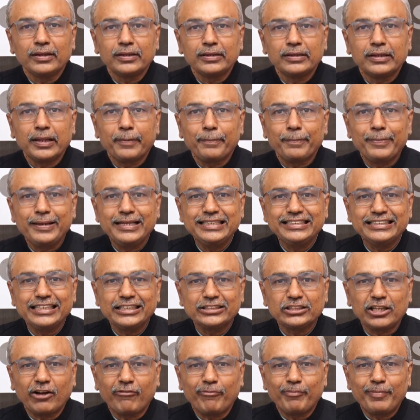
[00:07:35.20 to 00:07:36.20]
the
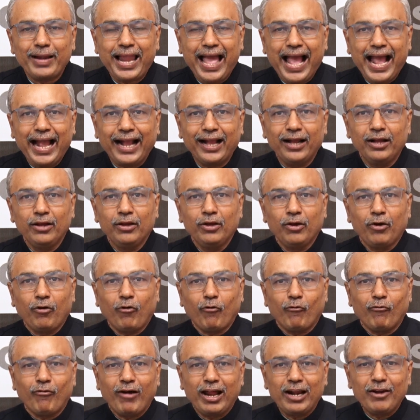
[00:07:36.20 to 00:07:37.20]
pieces of black,
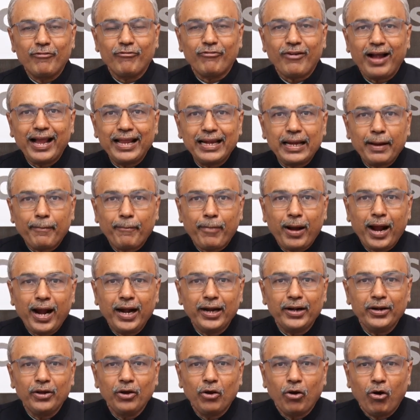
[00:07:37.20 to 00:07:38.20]
one file apart